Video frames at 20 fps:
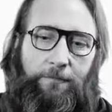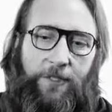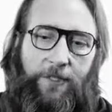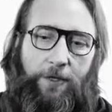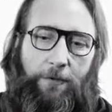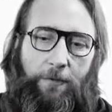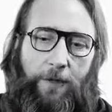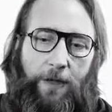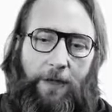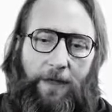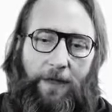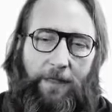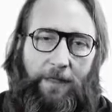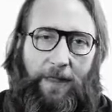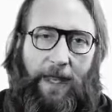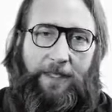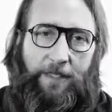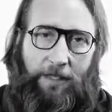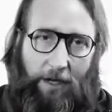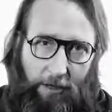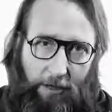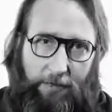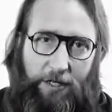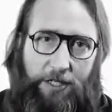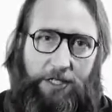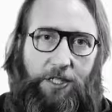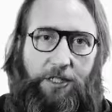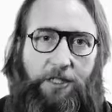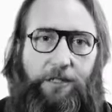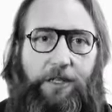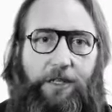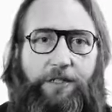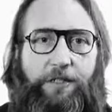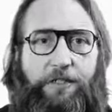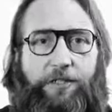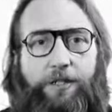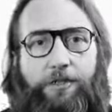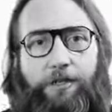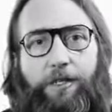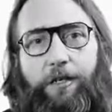So that's our mission as
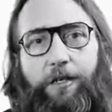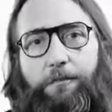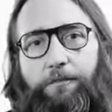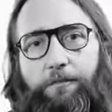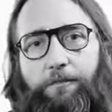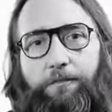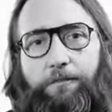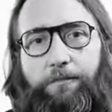a studio.